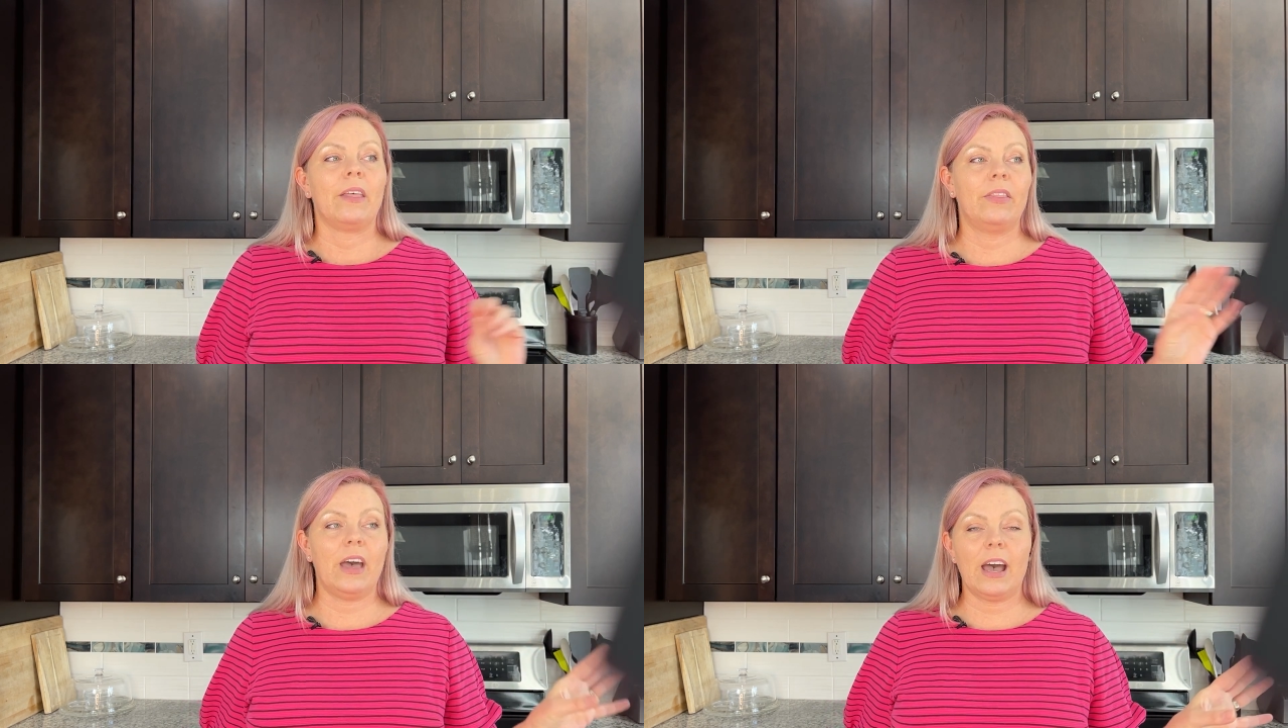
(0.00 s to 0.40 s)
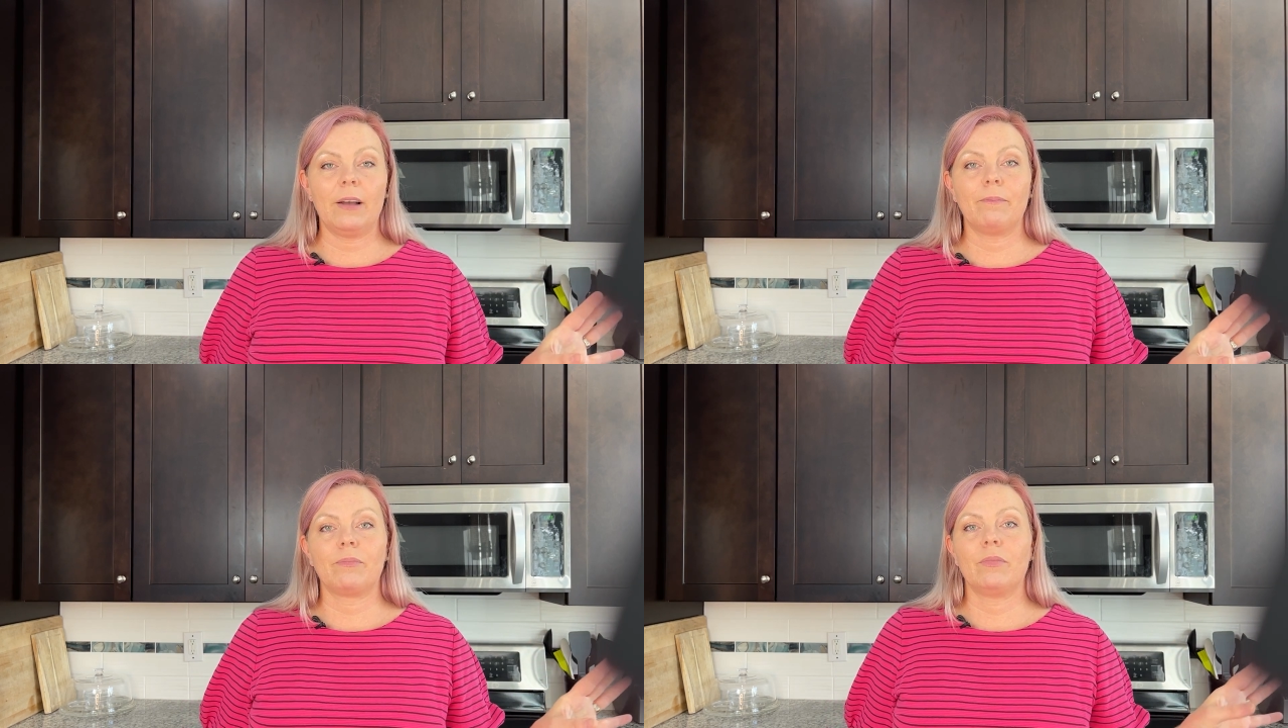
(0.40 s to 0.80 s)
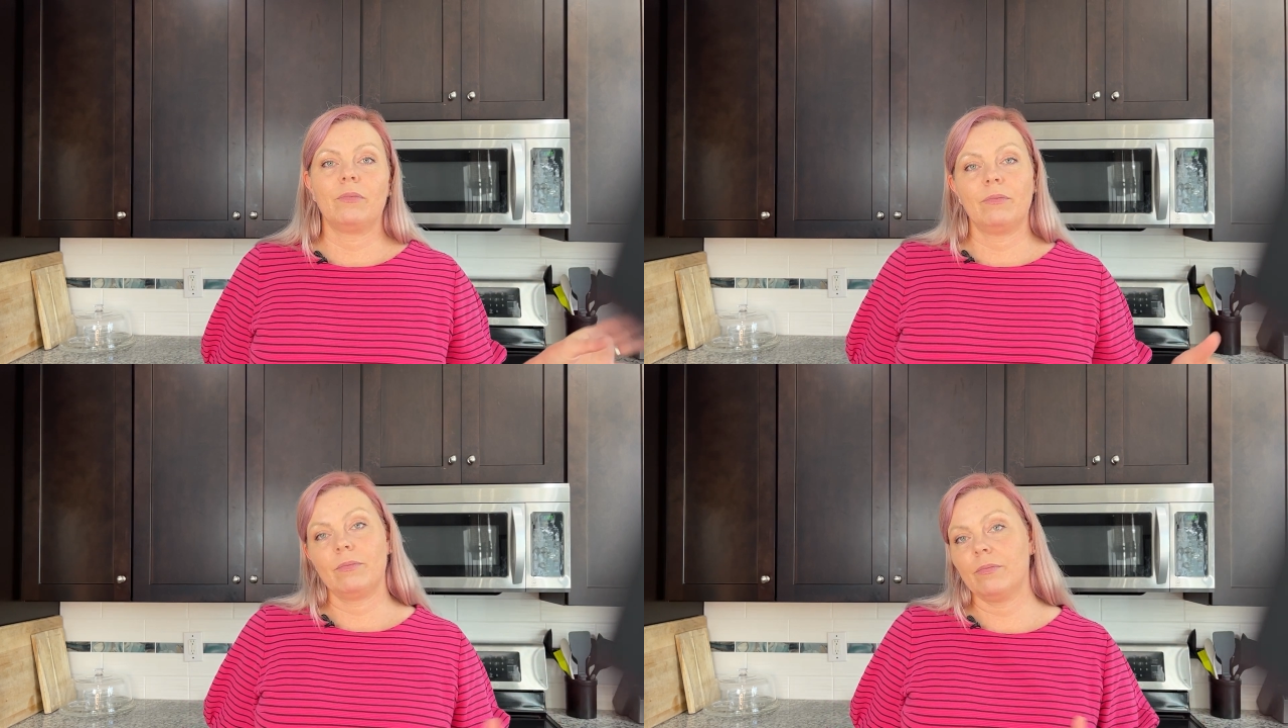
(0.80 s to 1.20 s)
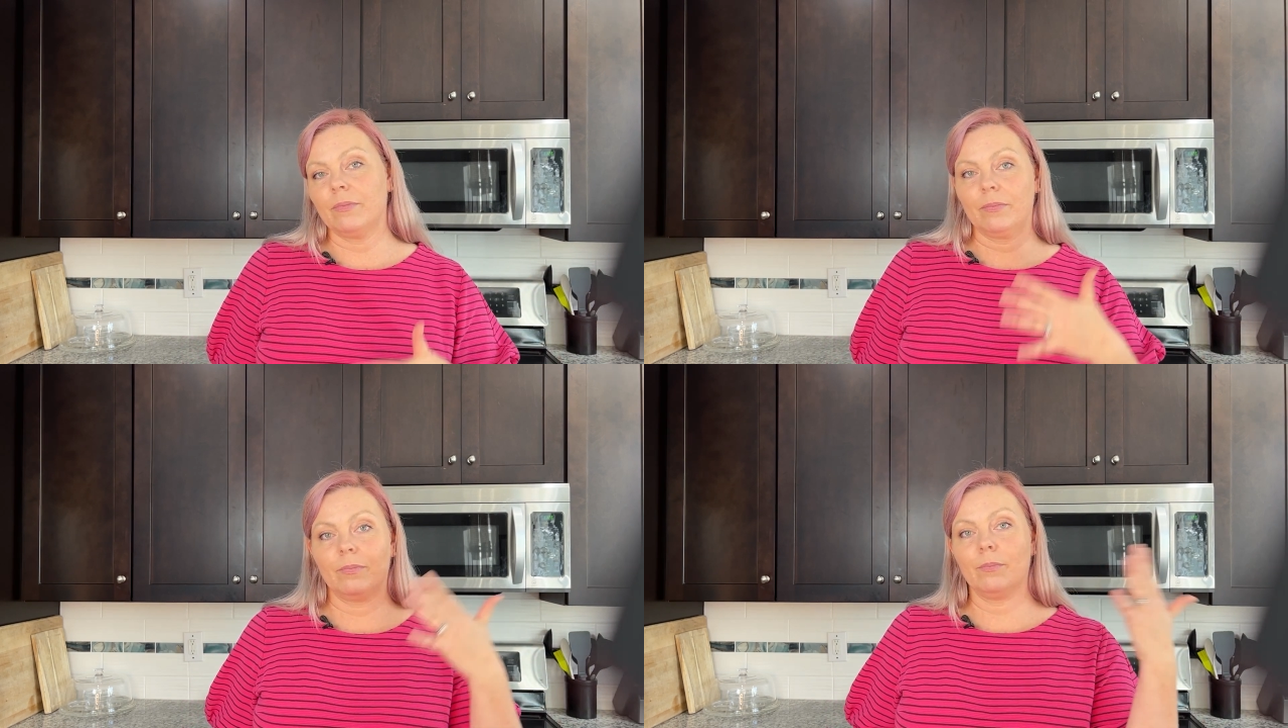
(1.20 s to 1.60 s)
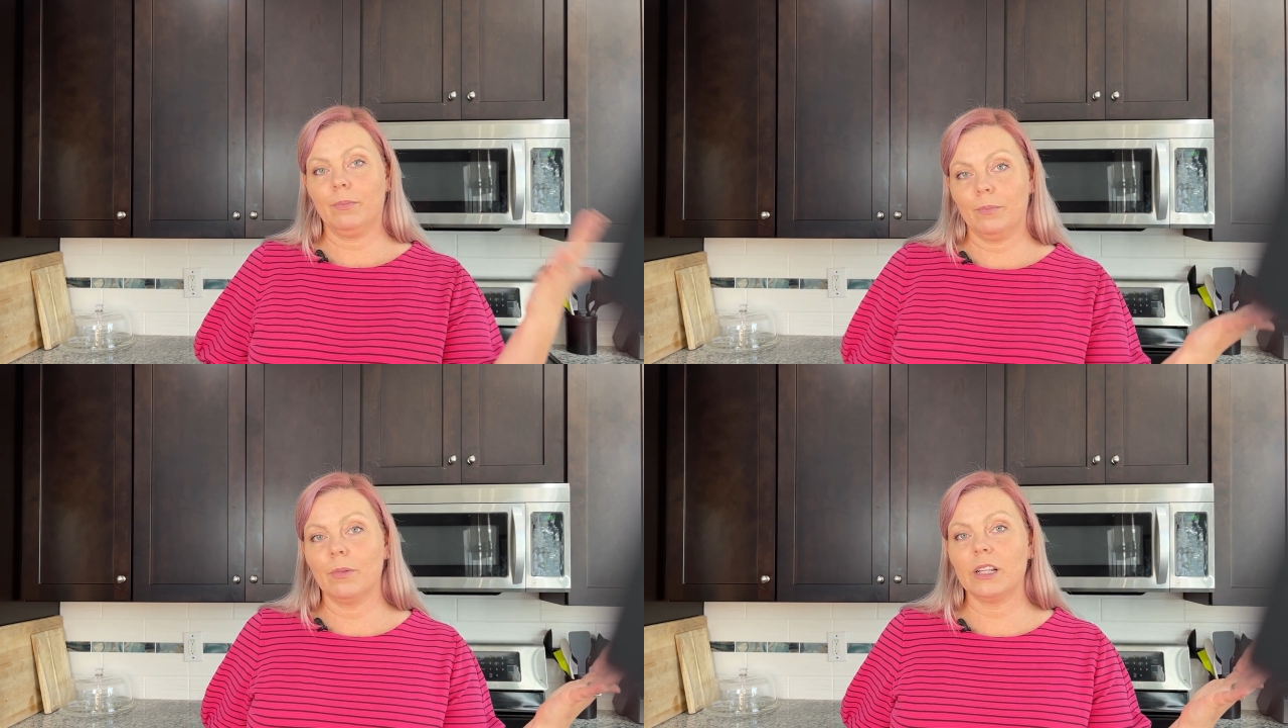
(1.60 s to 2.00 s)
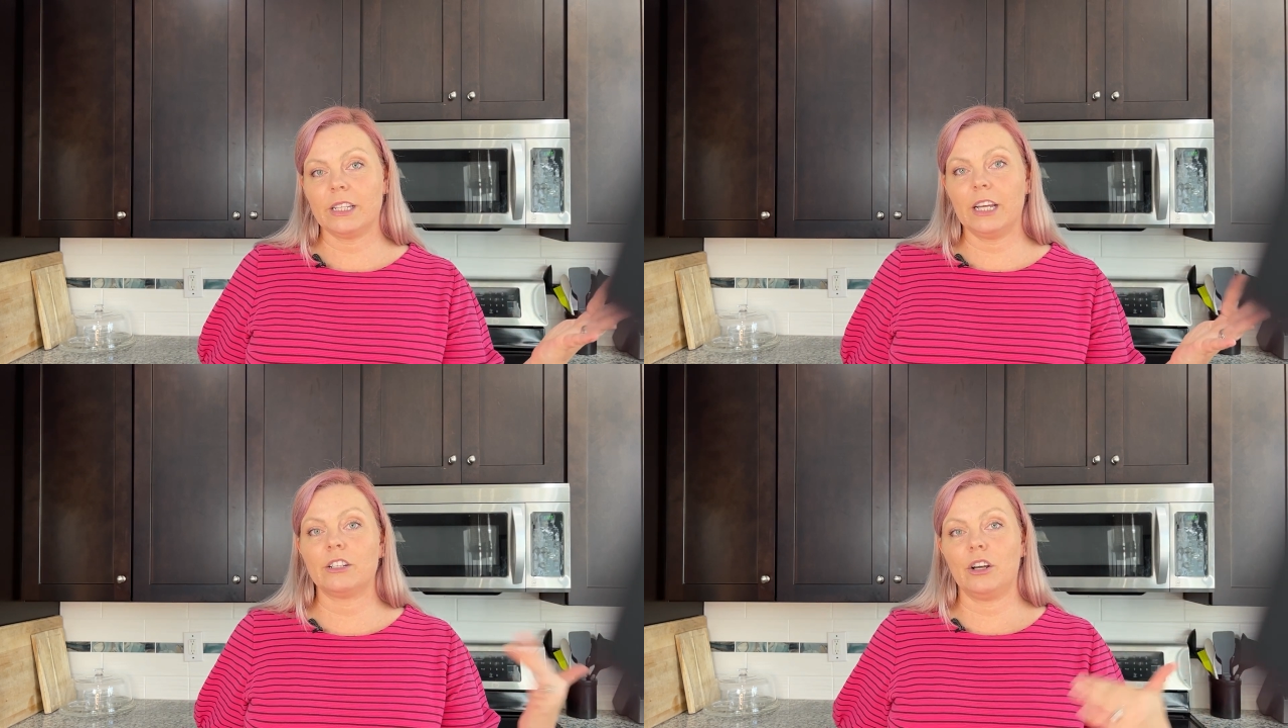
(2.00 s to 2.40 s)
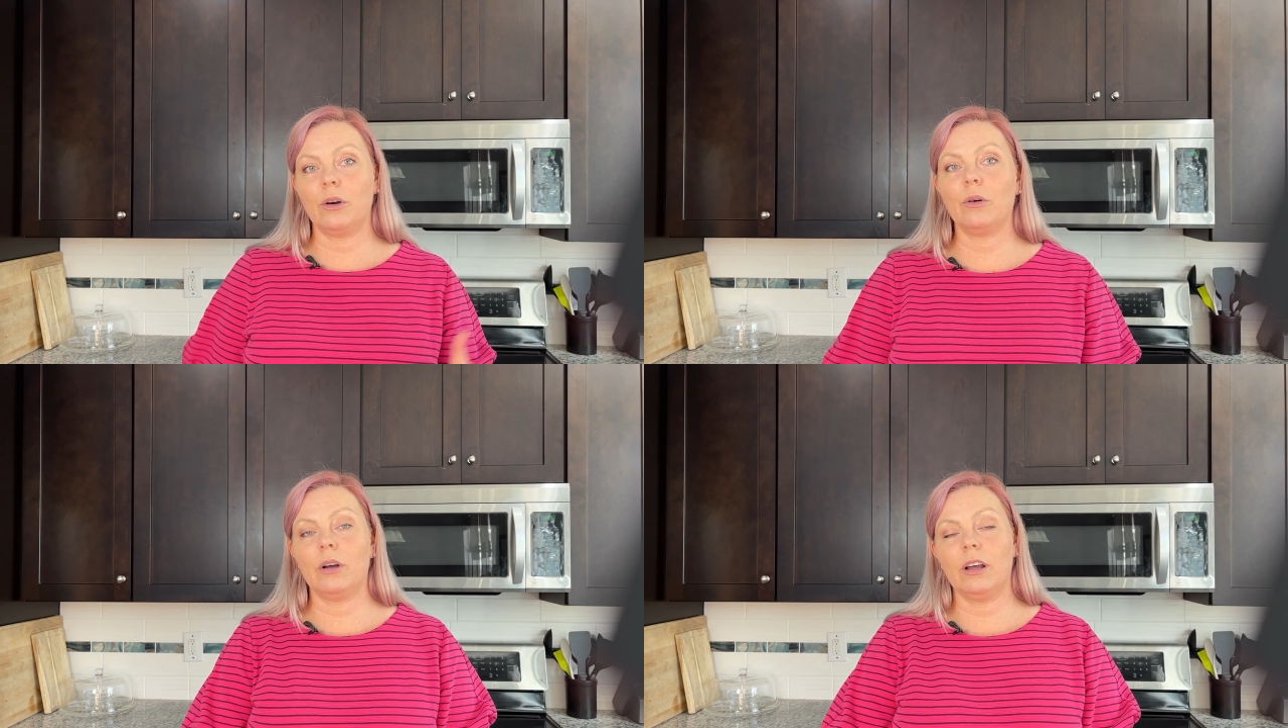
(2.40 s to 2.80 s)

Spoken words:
that Monsanto